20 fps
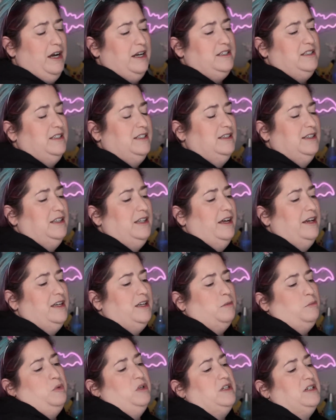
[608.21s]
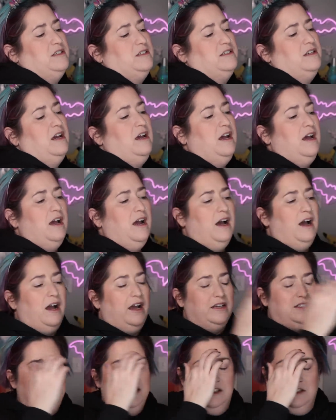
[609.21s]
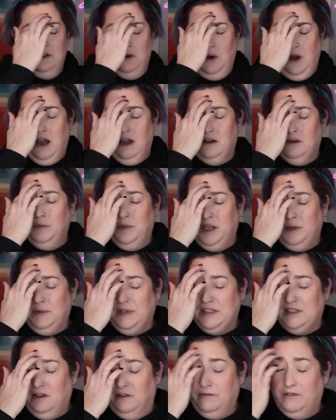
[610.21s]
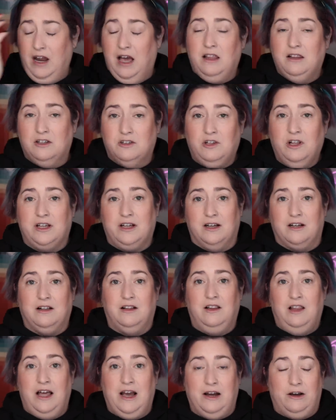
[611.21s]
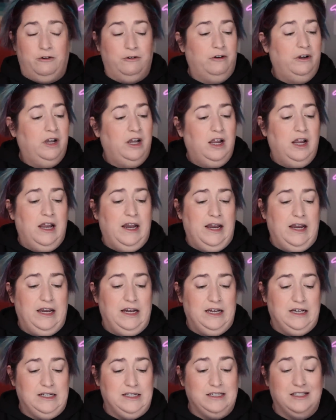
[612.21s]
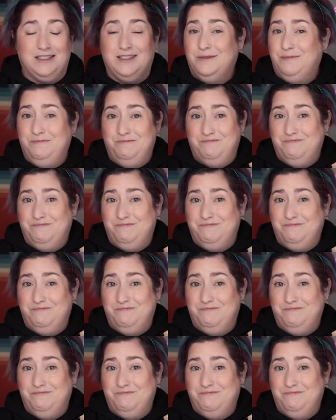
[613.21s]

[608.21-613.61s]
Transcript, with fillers: I didn't like it because I didn't know how to make myself not look like a clown. And